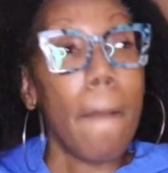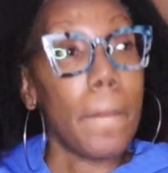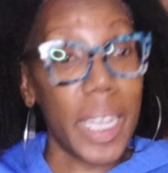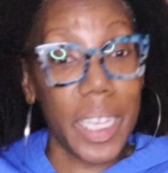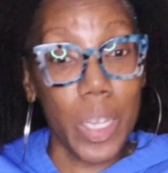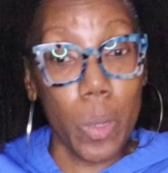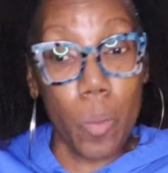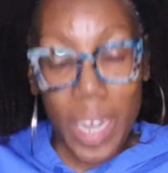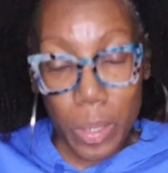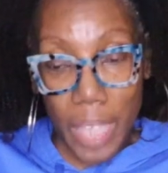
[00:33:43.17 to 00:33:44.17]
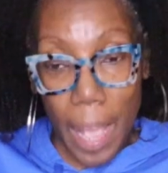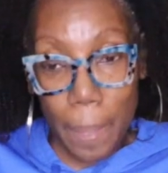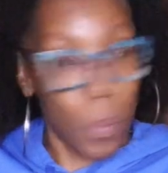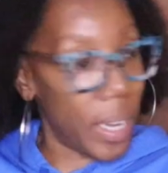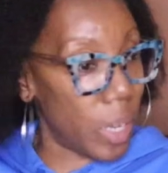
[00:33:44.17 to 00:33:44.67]
But anywho, what else
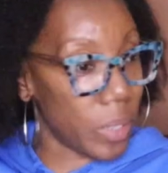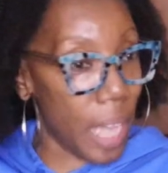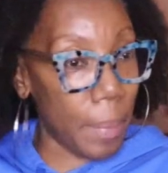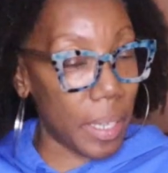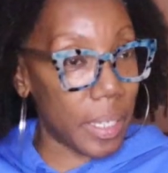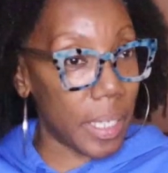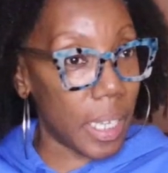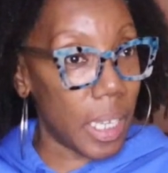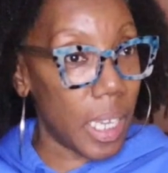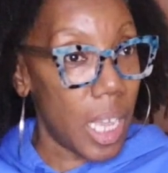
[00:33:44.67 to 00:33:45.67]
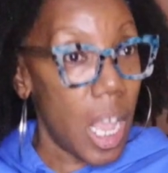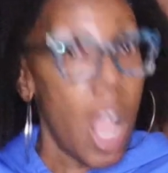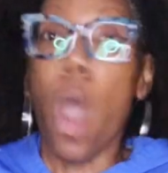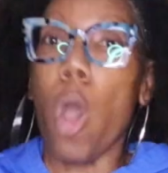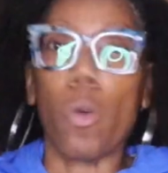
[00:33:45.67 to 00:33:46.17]
happened? What else happened?
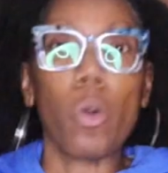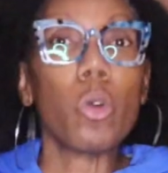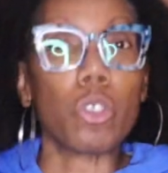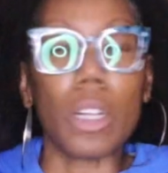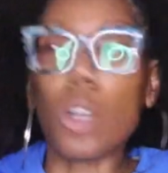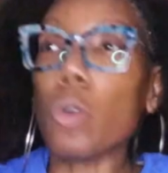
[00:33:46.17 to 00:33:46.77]
Oh, Uhtred.